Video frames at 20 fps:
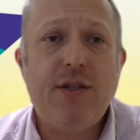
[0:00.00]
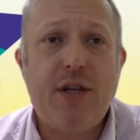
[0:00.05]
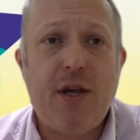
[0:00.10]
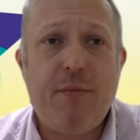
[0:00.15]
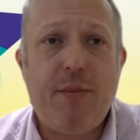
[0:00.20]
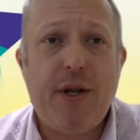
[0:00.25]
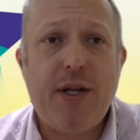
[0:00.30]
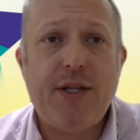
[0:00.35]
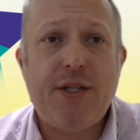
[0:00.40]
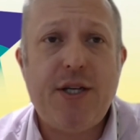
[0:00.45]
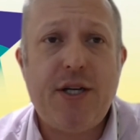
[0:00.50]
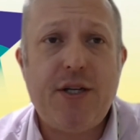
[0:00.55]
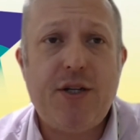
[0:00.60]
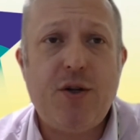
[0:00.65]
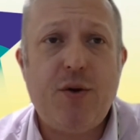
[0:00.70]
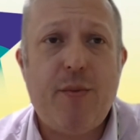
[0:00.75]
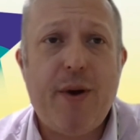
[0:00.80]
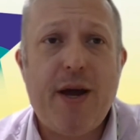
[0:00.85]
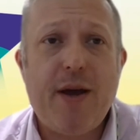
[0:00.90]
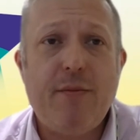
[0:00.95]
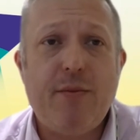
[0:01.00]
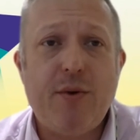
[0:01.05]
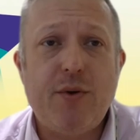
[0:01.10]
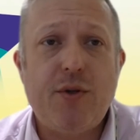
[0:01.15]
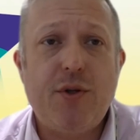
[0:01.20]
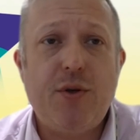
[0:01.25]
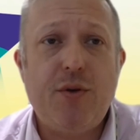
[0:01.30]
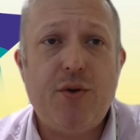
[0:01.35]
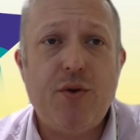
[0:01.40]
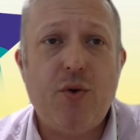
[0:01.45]
the ability to be able
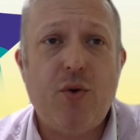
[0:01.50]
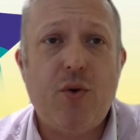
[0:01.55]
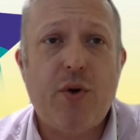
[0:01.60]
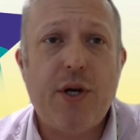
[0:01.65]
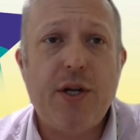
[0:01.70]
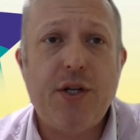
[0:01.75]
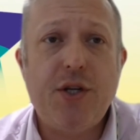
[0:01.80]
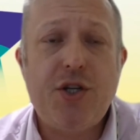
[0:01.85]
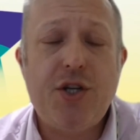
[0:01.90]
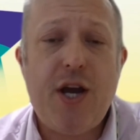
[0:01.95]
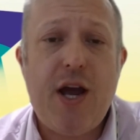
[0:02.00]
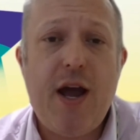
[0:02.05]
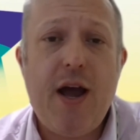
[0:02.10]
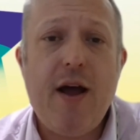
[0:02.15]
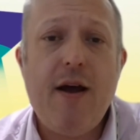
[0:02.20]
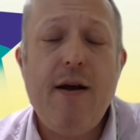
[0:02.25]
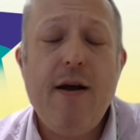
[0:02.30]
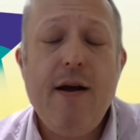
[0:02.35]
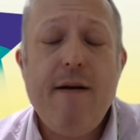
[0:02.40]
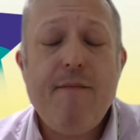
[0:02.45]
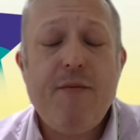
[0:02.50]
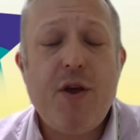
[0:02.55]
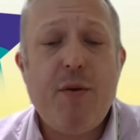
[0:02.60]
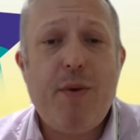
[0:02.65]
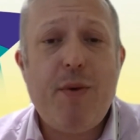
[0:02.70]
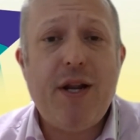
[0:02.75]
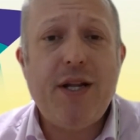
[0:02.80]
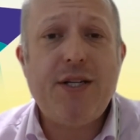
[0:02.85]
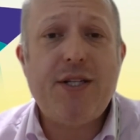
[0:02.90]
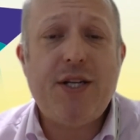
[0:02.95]
to talk and share, the
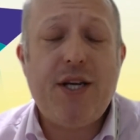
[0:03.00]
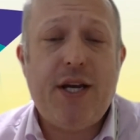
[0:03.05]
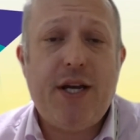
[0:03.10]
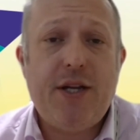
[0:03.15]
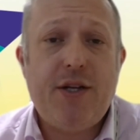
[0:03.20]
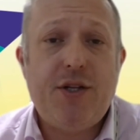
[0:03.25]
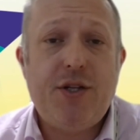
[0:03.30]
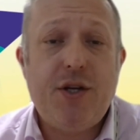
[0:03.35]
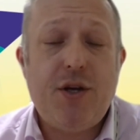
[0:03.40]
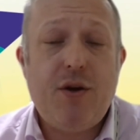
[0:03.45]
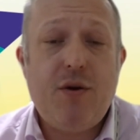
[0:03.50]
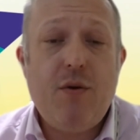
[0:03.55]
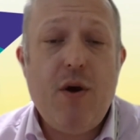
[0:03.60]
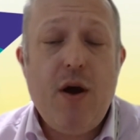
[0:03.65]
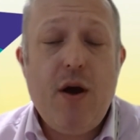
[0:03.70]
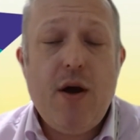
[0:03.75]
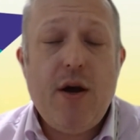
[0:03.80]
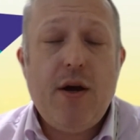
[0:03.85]
ability to